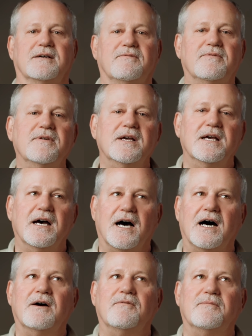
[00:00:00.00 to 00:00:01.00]

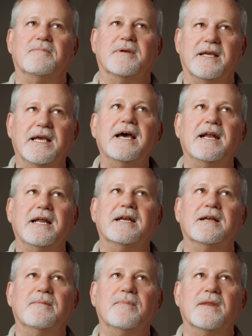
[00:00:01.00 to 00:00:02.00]
of
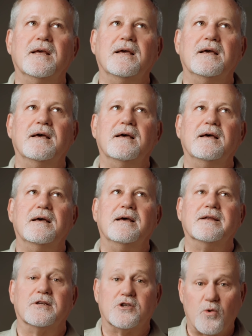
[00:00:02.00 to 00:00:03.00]
getting
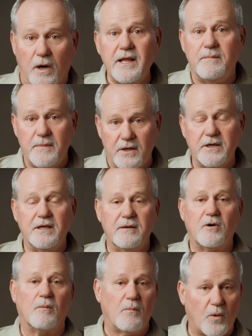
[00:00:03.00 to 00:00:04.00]
20 million
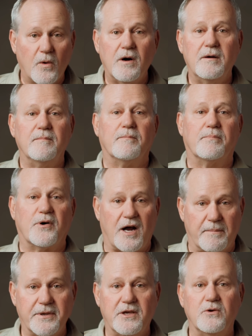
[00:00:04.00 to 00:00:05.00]
or more
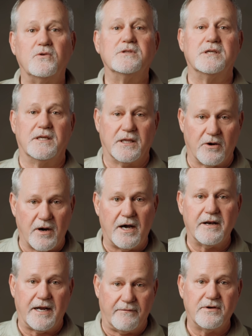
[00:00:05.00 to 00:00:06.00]
propagules into the
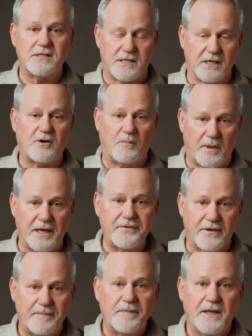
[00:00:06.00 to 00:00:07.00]
ground every single month
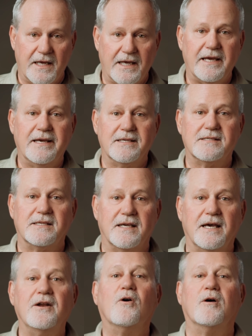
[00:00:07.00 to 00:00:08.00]
is
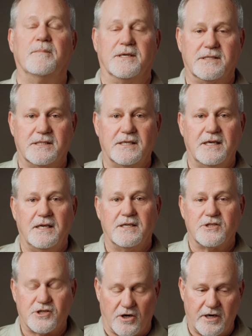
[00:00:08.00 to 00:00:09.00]
enormous,
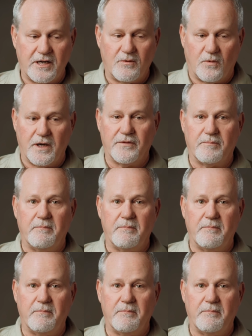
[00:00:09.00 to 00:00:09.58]
starting with